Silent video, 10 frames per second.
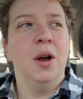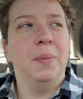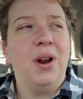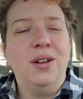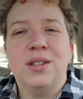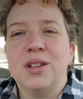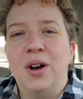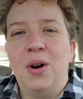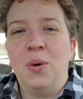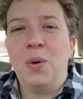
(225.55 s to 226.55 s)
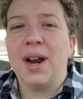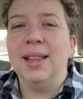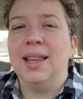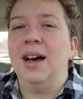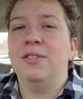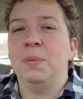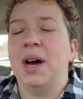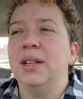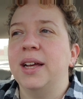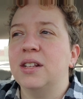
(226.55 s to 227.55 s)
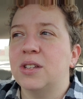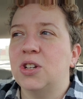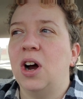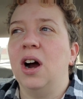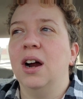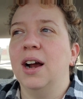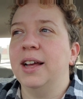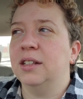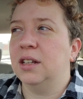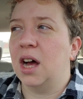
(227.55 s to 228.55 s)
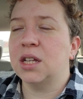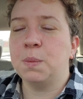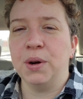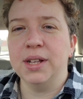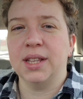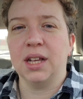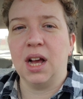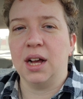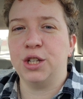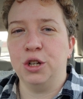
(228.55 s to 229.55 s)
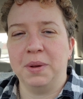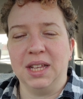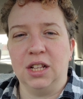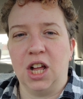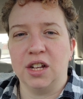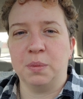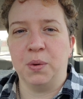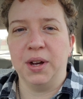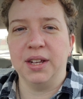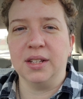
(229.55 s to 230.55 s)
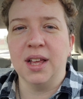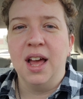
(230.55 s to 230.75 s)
but also what I love about like Star and the Lost Boys and the costuming in the Lost Boys.